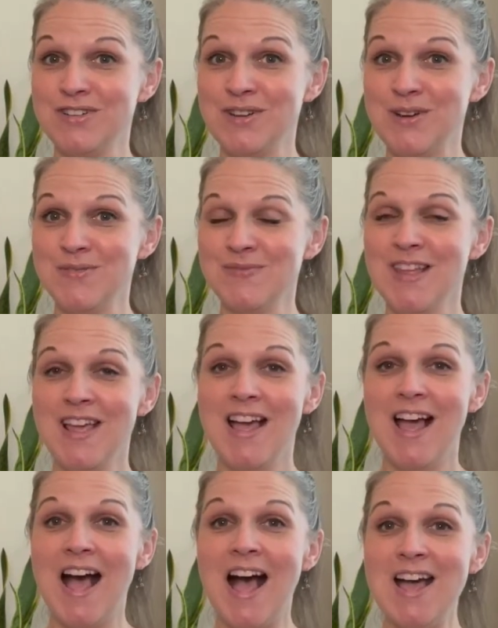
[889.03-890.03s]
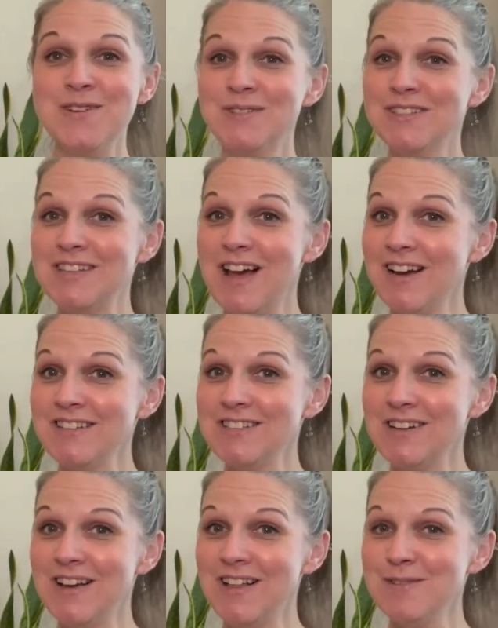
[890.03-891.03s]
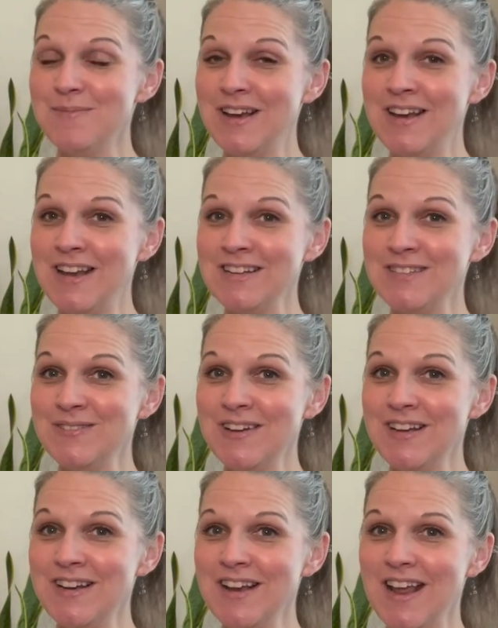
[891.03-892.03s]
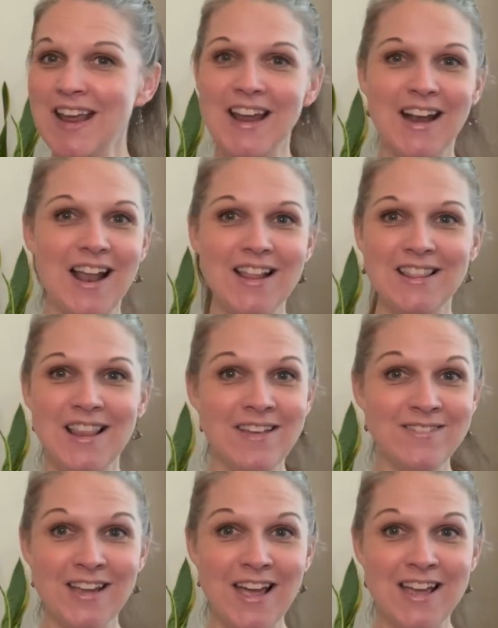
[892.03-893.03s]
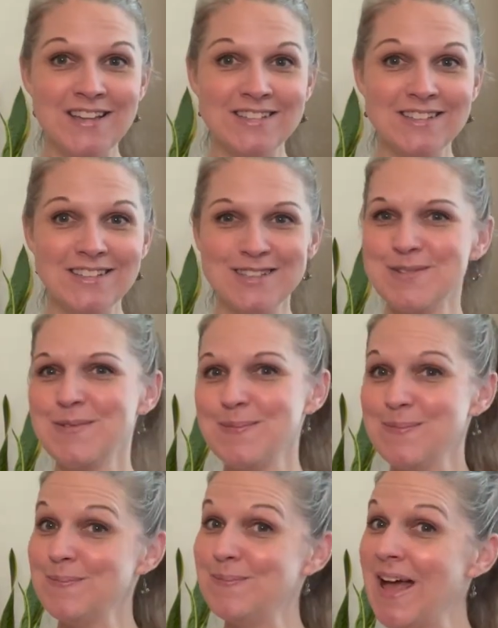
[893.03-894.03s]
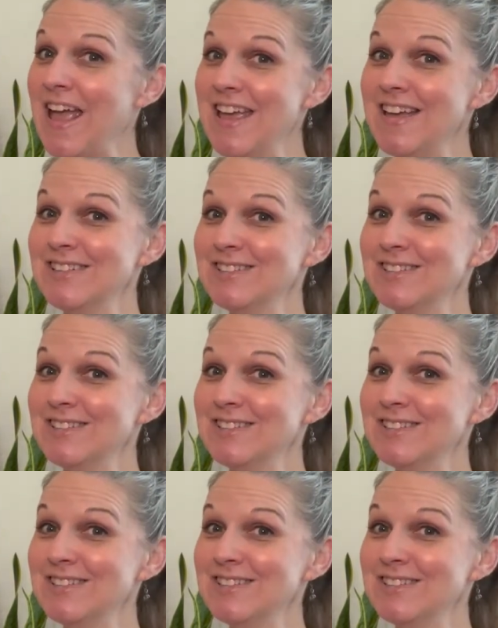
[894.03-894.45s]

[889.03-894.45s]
So I will talk to y'all in my next one, and I love you guys. Bye.